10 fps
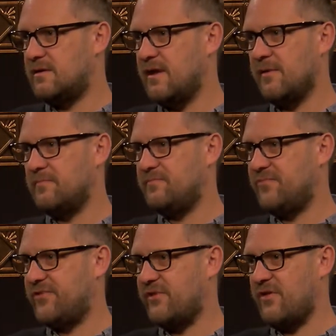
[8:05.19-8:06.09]
Yep.
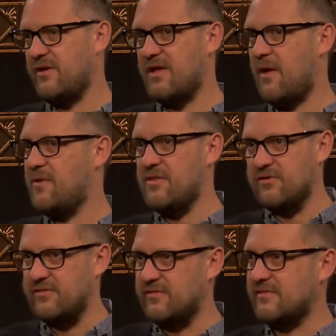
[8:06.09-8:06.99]
So there, I mean,
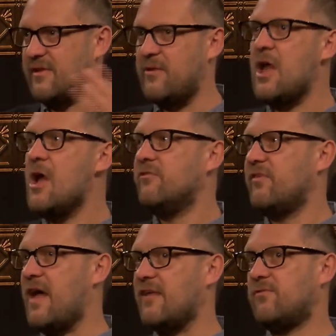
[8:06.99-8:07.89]
there's this limit. So
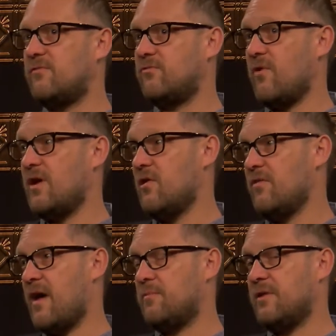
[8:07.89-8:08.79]
I know
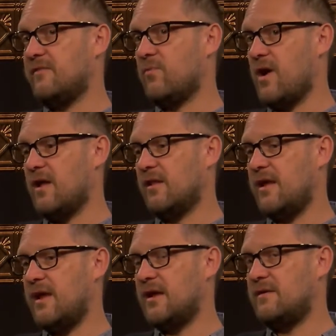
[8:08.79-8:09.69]
that place well,
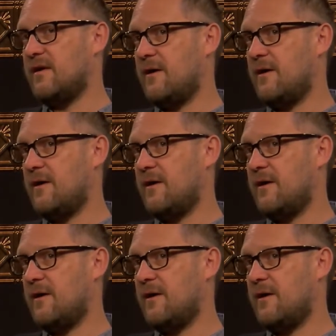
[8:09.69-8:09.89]
and